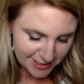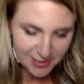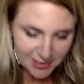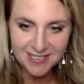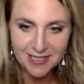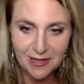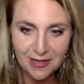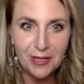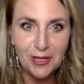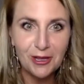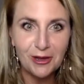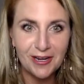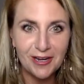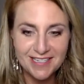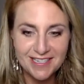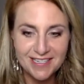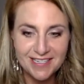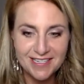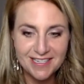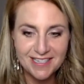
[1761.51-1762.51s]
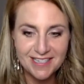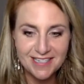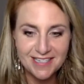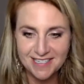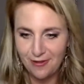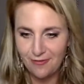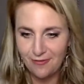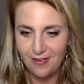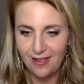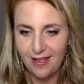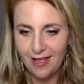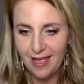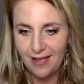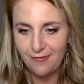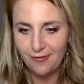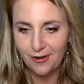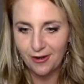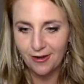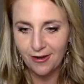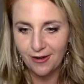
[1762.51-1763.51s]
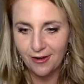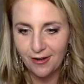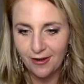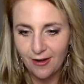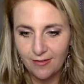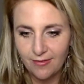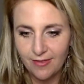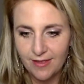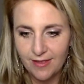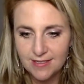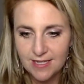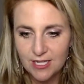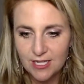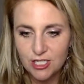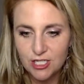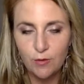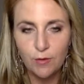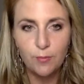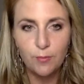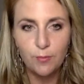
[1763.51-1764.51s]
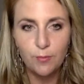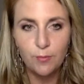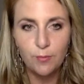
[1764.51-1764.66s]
I'll be curious to see if you've ever heard this, is you would put